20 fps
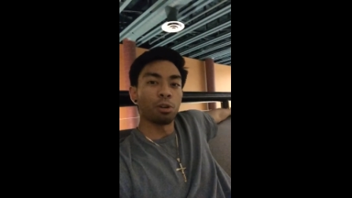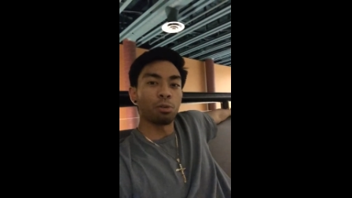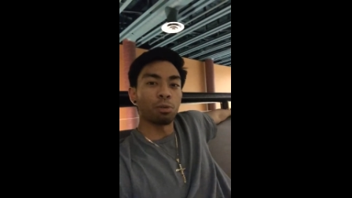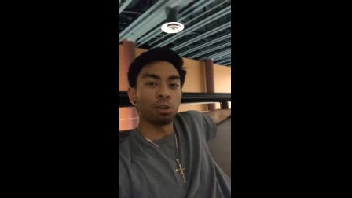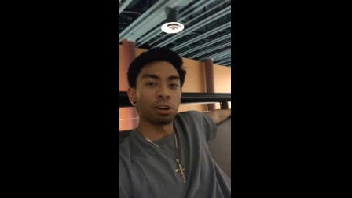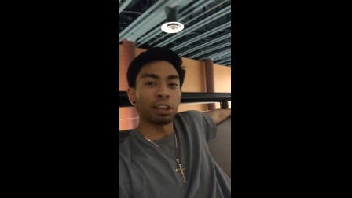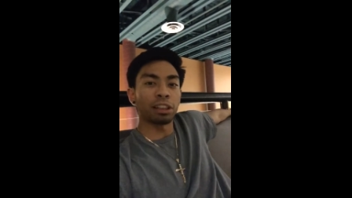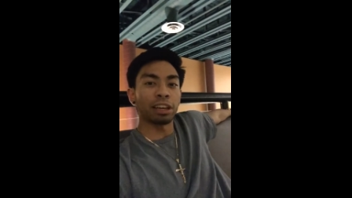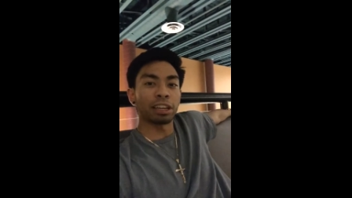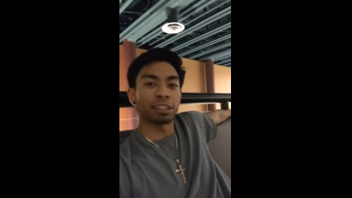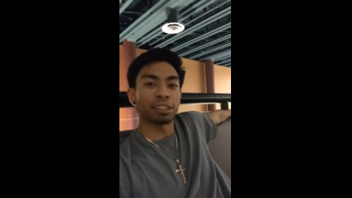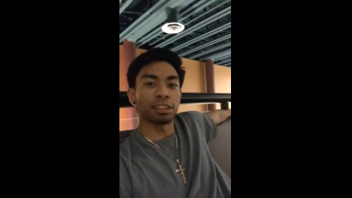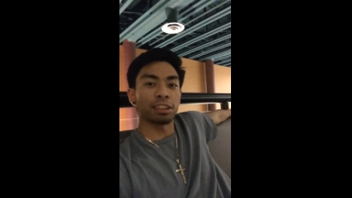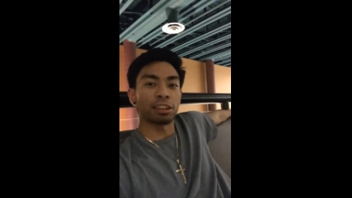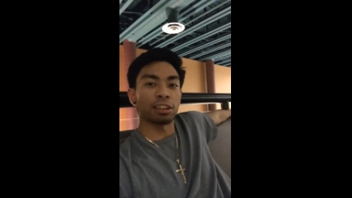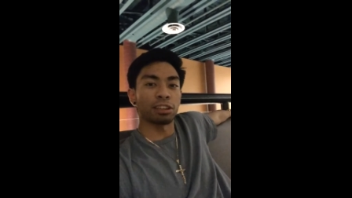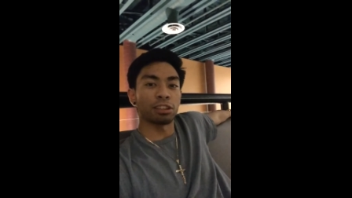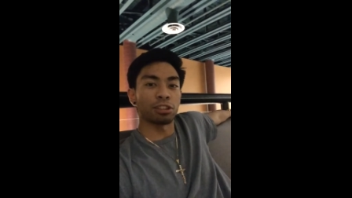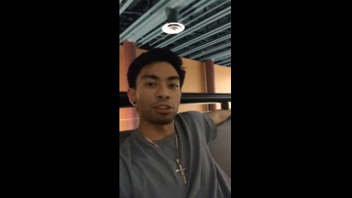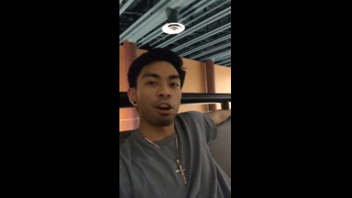what I'd like
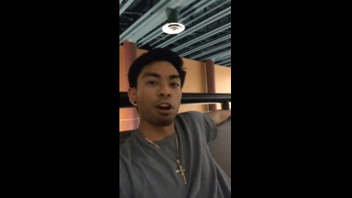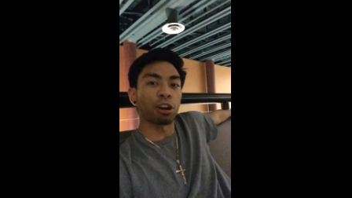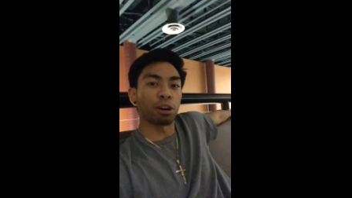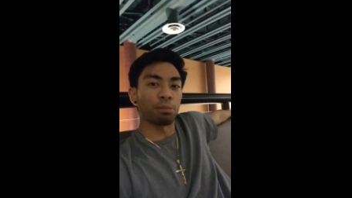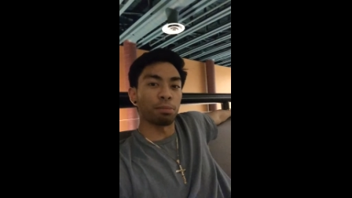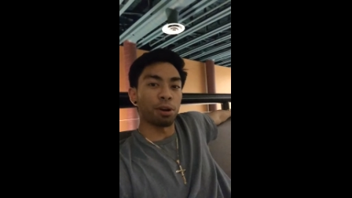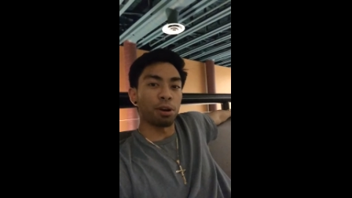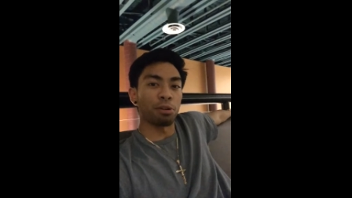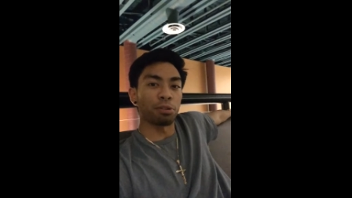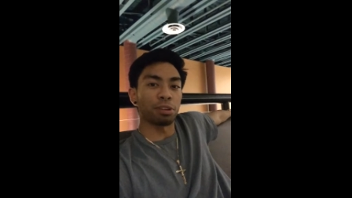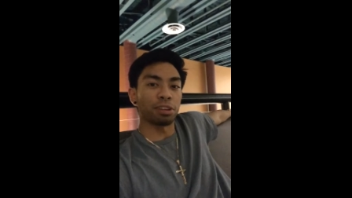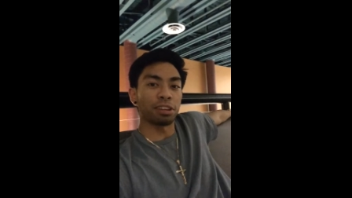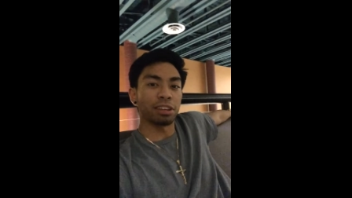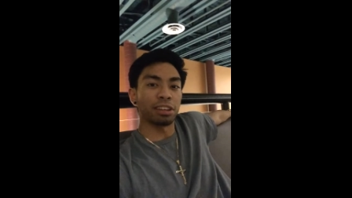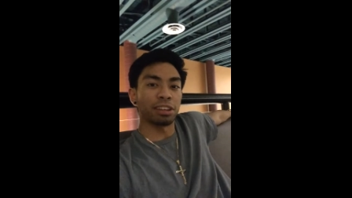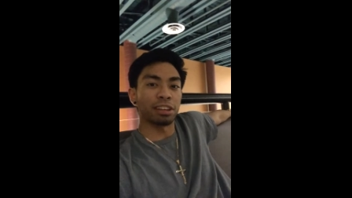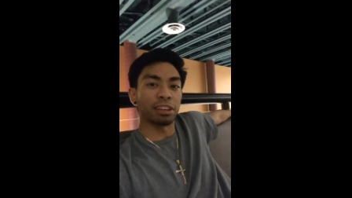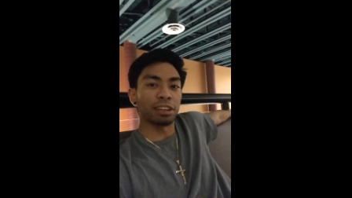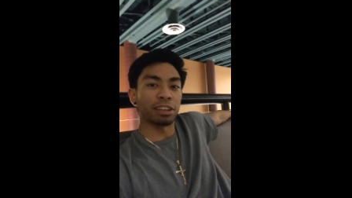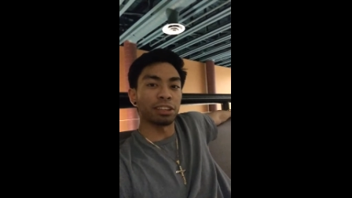to talk about
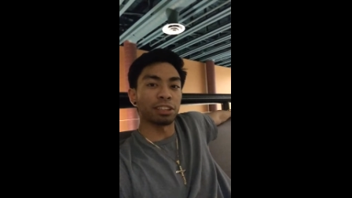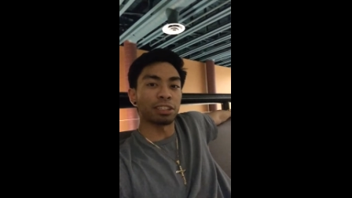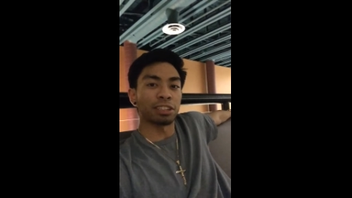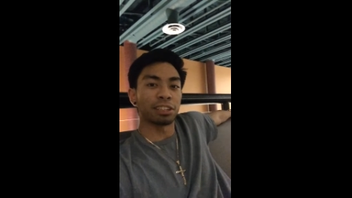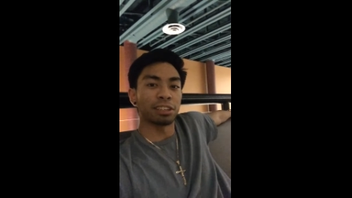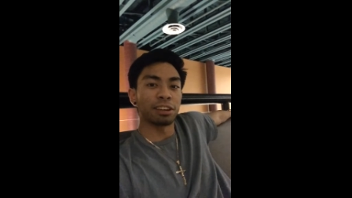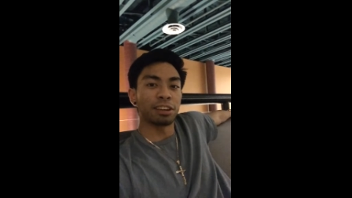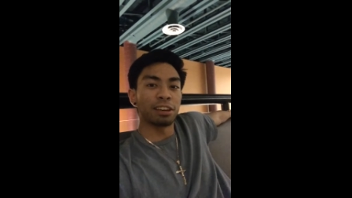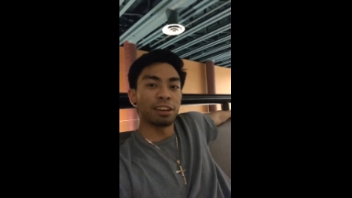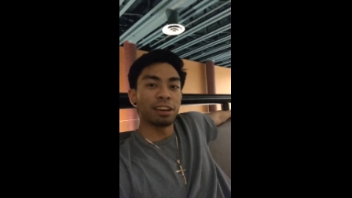is